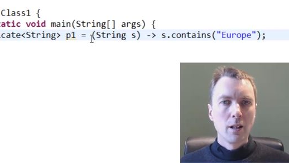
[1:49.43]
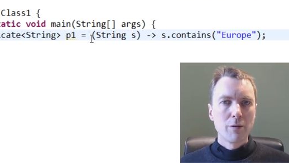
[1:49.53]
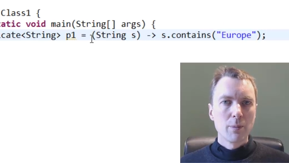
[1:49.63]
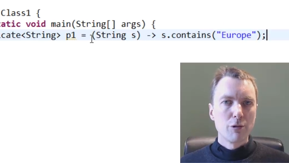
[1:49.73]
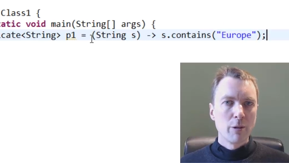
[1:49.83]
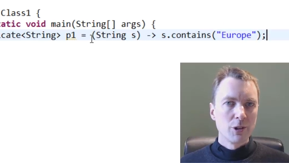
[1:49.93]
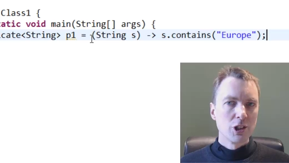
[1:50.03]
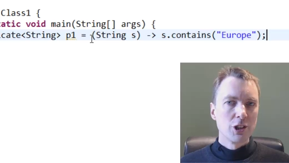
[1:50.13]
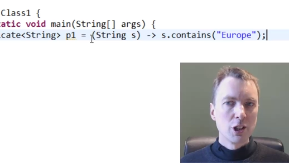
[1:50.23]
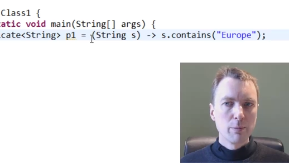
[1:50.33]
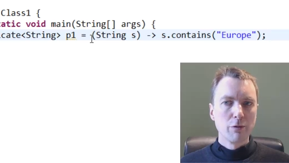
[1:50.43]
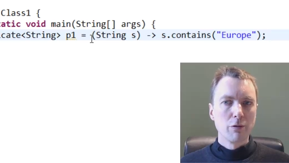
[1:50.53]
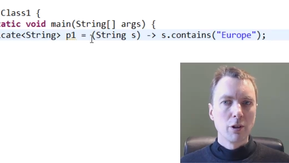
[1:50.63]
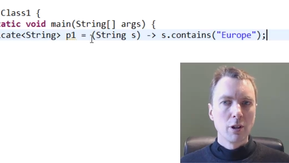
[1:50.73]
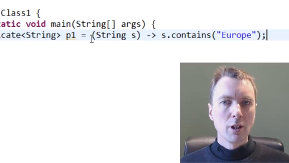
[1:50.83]
If the parameter type
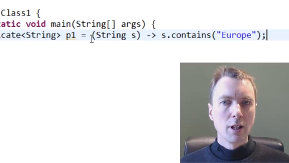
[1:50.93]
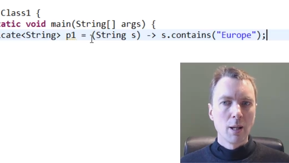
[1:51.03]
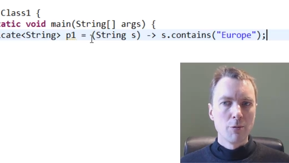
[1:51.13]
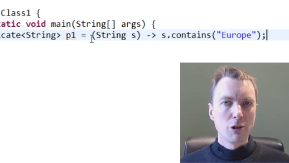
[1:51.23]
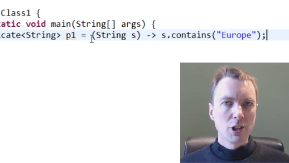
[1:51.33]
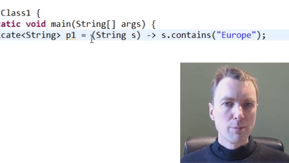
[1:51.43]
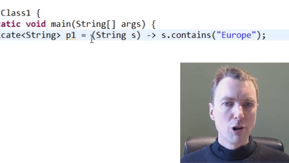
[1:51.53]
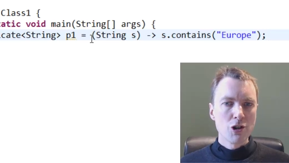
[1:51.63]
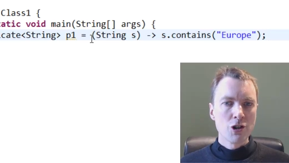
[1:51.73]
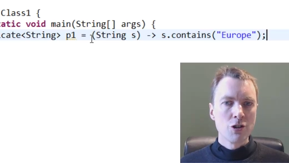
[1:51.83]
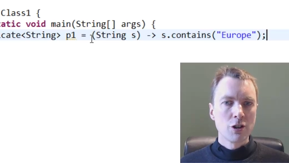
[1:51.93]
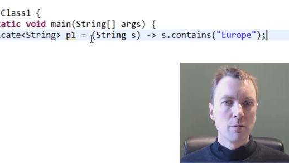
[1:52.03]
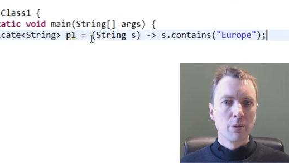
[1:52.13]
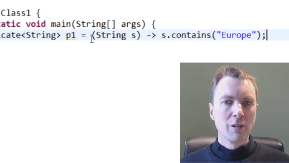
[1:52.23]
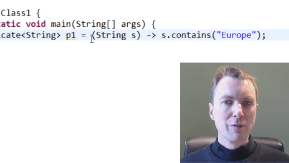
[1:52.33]
of a lambda expression
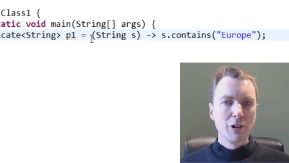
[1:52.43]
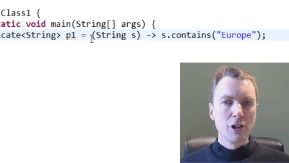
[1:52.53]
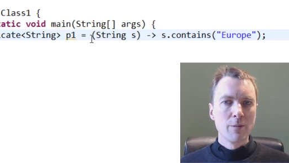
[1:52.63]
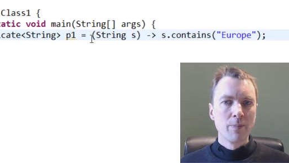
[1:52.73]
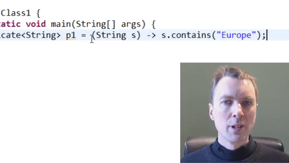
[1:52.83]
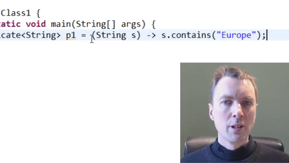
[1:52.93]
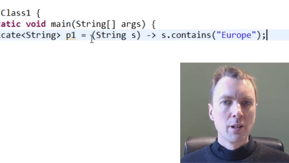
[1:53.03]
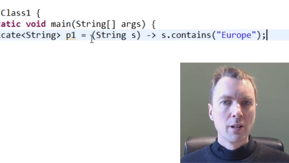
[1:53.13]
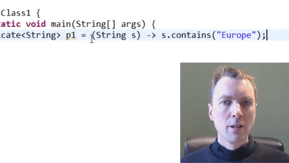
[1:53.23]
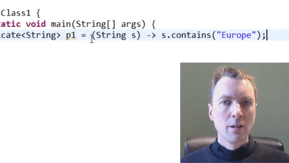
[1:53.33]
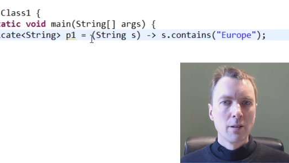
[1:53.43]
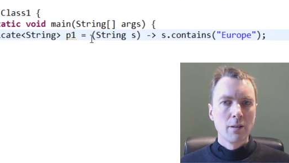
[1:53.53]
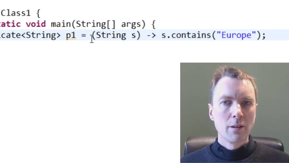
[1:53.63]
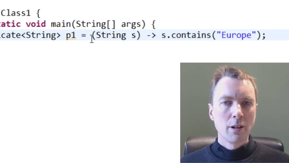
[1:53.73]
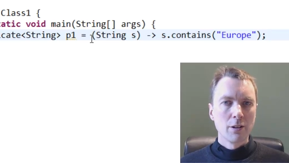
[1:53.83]
can be inferred,
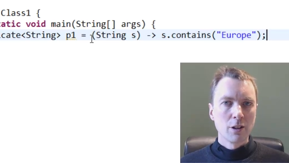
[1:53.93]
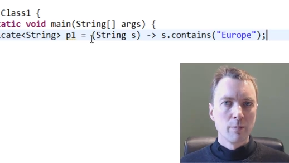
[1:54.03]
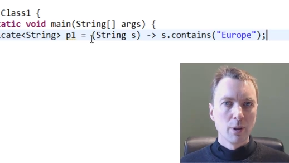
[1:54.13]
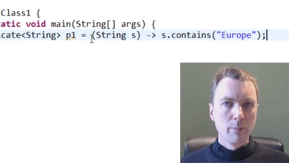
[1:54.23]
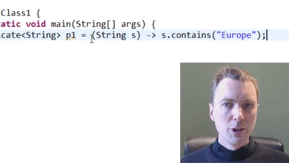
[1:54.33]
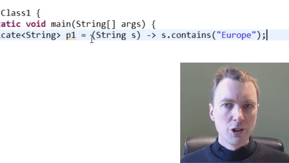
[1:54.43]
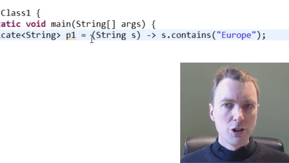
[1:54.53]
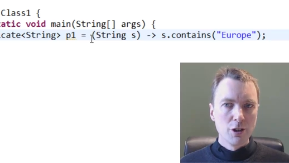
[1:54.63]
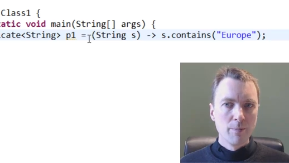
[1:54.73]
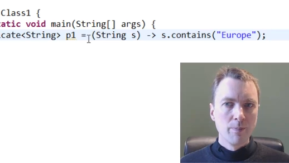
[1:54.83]
then it can be omitted.